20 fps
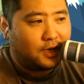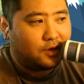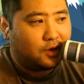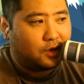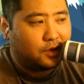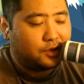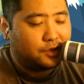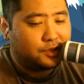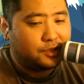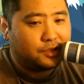
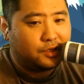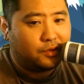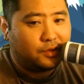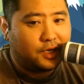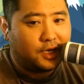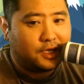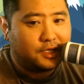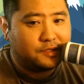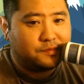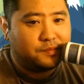Hearthstone
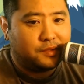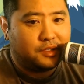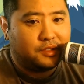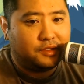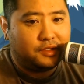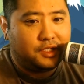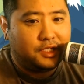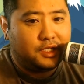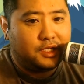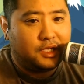has
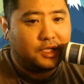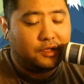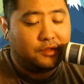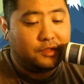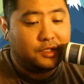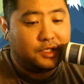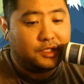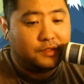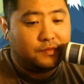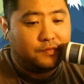been leaking
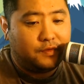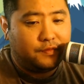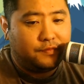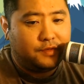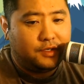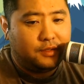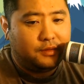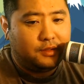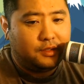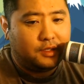these
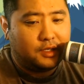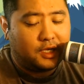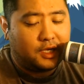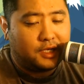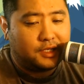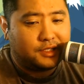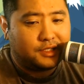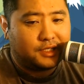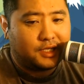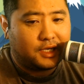
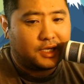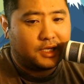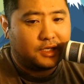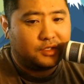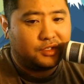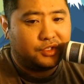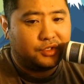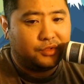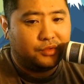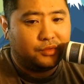50-second
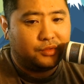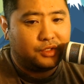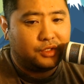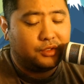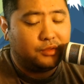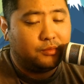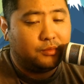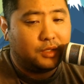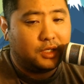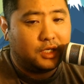to
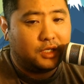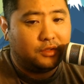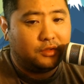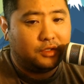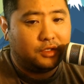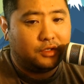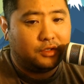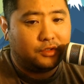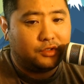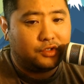2-minute
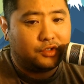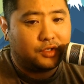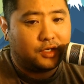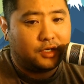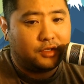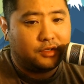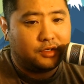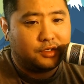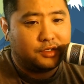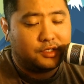little
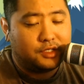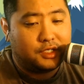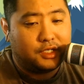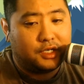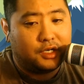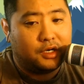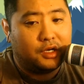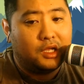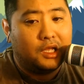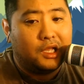trailers
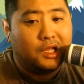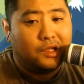here